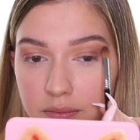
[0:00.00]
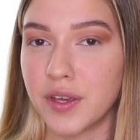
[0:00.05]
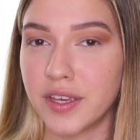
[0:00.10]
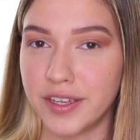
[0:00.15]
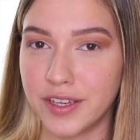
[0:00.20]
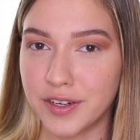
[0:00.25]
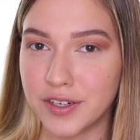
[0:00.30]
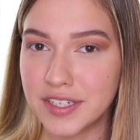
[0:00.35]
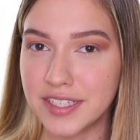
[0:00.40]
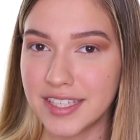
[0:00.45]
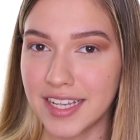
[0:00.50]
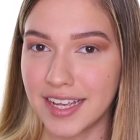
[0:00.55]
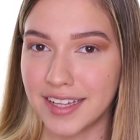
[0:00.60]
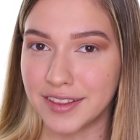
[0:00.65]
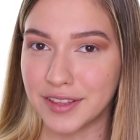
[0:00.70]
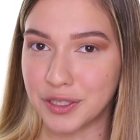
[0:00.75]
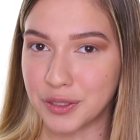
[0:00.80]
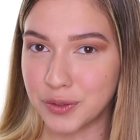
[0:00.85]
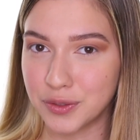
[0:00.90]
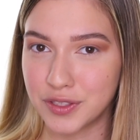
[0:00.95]
Here's a
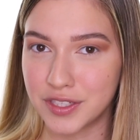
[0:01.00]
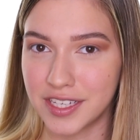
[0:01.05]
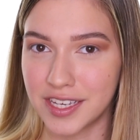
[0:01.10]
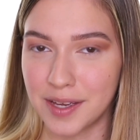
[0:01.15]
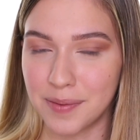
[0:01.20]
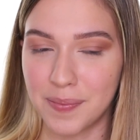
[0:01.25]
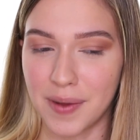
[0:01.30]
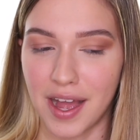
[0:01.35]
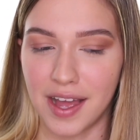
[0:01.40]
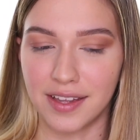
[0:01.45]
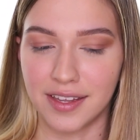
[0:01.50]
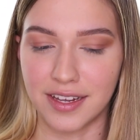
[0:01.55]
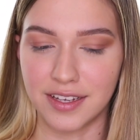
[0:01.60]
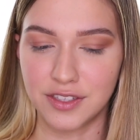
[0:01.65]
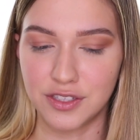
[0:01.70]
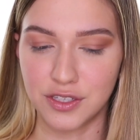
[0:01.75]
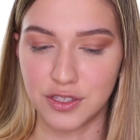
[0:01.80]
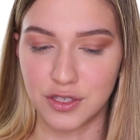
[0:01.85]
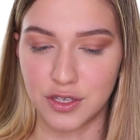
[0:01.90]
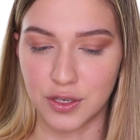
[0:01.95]
little tip I like
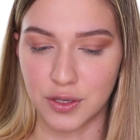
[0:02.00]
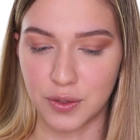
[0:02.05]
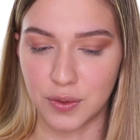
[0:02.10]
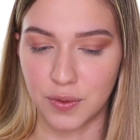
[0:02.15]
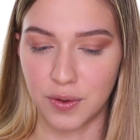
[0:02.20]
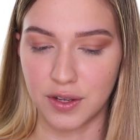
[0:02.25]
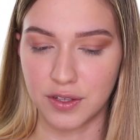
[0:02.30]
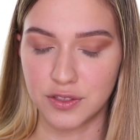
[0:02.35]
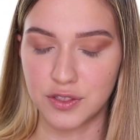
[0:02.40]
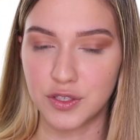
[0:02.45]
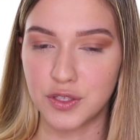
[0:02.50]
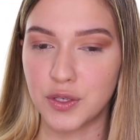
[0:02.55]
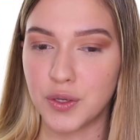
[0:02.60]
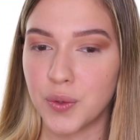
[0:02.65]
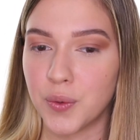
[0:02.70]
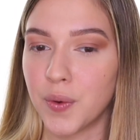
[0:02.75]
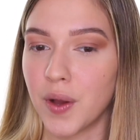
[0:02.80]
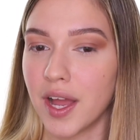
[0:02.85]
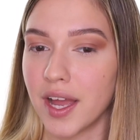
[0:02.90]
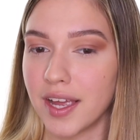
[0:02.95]
to do
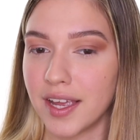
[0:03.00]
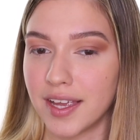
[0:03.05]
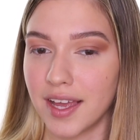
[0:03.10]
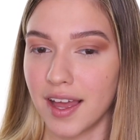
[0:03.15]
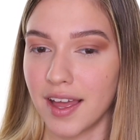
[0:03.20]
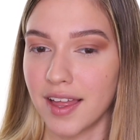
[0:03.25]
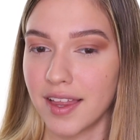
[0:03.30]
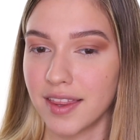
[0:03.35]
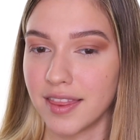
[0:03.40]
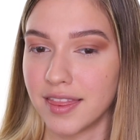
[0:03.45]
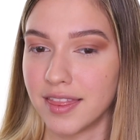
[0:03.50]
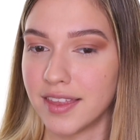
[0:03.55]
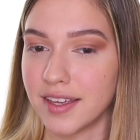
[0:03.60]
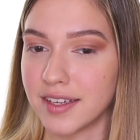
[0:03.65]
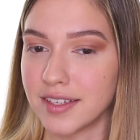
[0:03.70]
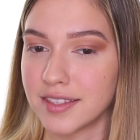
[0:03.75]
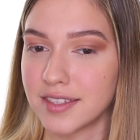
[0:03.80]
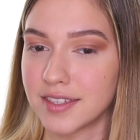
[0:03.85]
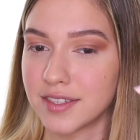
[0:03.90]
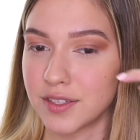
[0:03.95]
to get
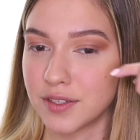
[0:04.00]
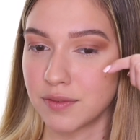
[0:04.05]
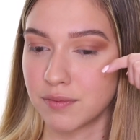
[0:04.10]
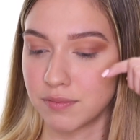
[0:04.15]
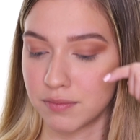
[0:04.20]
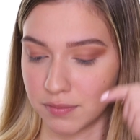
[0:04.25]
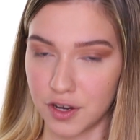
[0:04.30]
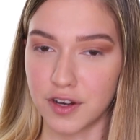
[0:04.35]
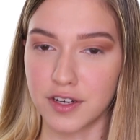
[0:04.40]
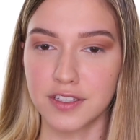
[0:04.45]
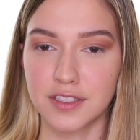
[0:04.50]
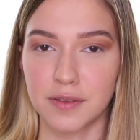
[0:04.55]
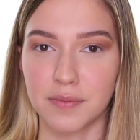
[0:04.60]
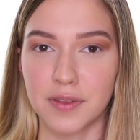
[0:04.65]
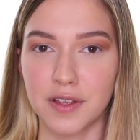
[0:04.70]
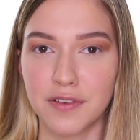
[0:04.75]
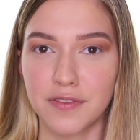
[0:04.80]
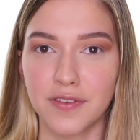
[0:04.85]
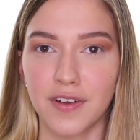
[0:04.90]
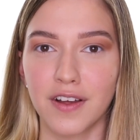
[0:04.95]
this,
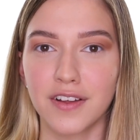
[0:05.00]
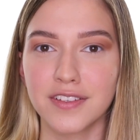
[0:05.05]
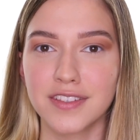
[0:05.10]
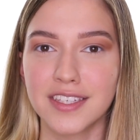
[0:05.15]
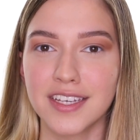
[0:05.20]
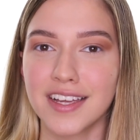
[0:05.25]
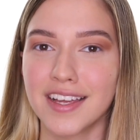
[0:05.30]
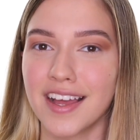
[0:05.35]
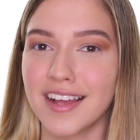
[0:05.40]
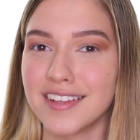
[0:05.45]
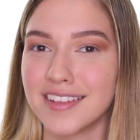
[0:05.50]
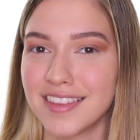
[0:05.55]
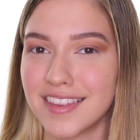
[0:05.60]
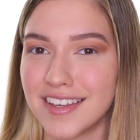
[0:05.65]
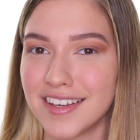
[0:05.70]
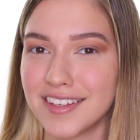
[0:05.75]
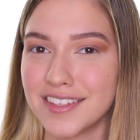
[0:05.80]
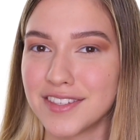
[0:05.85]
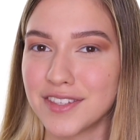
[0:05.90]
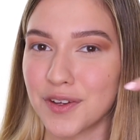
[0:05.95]
to get
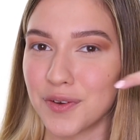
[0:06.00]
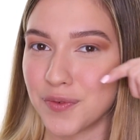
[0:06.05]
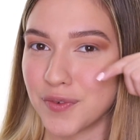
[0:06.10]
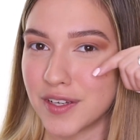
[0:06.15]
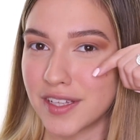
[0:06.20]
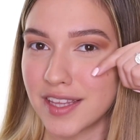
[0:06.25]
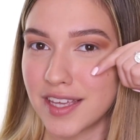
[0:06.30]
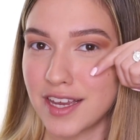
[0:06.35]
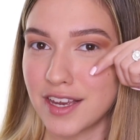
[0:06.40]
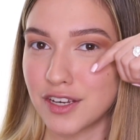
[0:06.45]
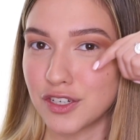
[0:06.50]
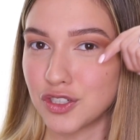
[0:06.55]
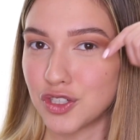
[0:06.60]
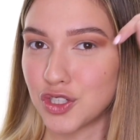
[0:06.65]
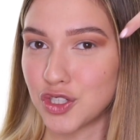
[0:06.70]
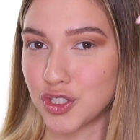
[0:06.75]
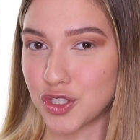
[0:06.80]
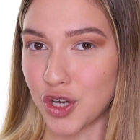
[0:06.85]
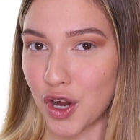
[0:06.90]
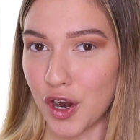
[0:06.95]
this really
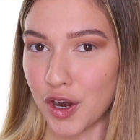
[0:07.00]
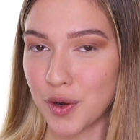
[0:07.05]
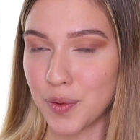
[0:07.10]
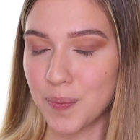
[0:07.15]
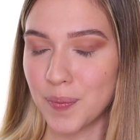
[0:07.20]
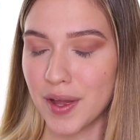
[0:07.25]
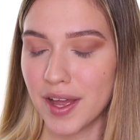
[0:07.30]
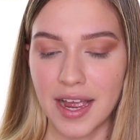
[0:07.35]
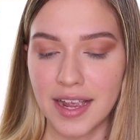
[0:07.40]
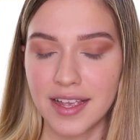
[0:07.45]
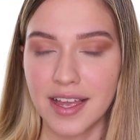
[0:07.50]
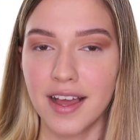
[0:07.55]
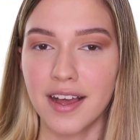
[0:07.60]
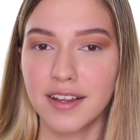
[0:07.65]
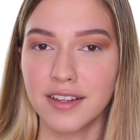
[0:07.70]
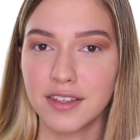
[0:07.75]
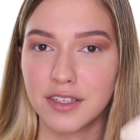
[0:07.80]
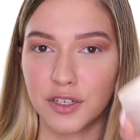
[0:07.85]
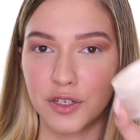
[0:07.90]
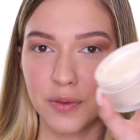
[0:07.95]
sharp. I get
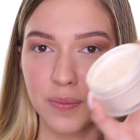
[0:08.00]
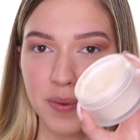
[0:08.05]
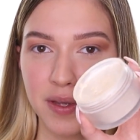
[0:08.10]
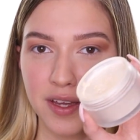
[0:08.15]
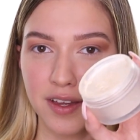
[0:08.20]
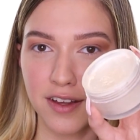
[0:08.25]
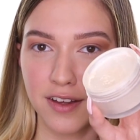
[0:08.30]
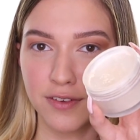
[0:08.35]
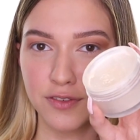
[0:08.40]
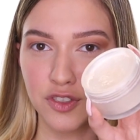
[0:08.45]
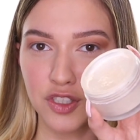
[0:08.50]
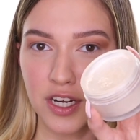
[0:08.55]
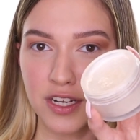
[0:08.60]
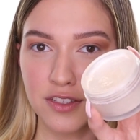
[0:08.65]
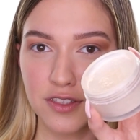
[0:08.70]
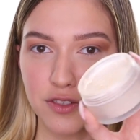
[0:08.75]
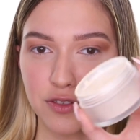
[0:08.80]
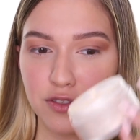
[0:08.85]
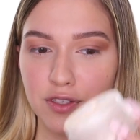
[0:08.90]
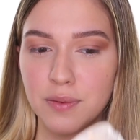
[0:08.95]
a little bit of
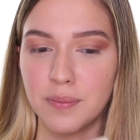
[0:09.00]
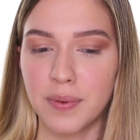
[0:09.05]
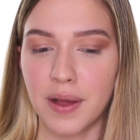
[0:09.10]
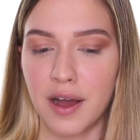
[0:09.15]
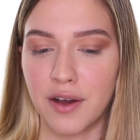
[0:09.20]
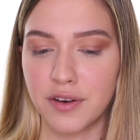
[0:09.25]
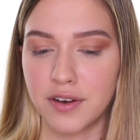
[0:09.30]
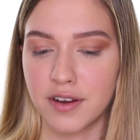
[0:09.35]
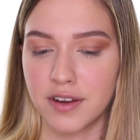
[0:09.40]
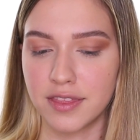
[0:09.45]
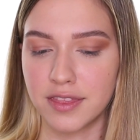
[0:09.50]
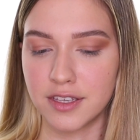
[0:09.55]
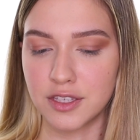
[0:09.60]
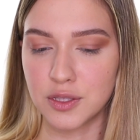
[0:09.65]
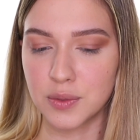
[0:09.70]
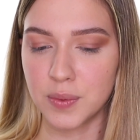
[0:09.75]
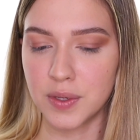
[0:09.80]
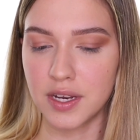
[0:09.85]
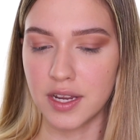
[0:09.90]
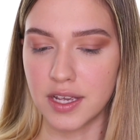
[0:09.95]
translucent powder.
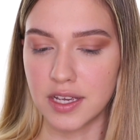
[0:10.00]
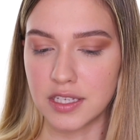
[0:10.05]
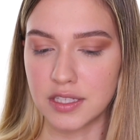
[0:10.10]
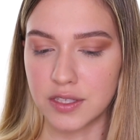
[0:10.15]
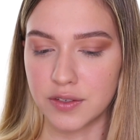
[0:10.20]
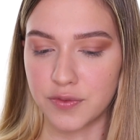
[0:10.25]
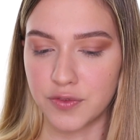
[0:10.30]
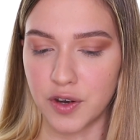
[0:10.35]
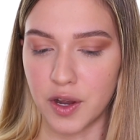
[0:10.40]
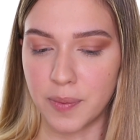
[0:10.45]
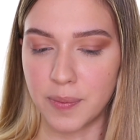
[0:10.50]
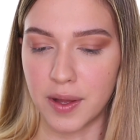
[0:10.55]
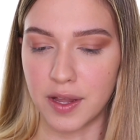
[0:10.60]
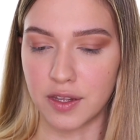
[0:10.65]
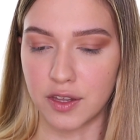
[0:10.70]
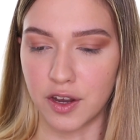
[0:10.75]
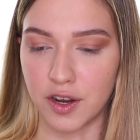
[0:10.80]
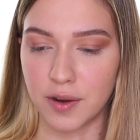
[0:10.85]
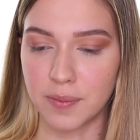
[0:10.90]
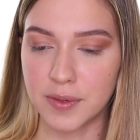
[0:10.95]
This one is from
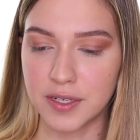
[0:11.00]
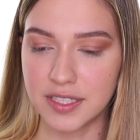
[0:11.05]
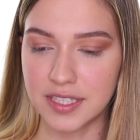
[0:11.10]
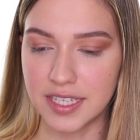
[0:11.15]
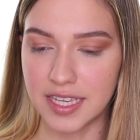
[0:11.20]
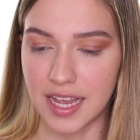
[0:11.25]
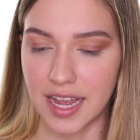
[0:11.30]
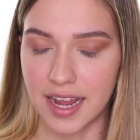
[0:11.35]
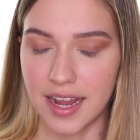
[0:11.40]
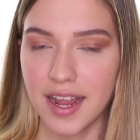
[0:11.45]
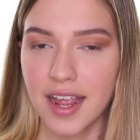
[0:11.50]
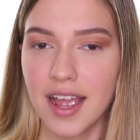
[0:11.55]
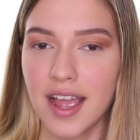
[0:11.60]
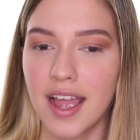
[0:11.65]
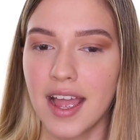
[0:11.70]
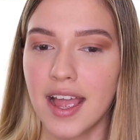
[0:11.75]
Laura Mercier,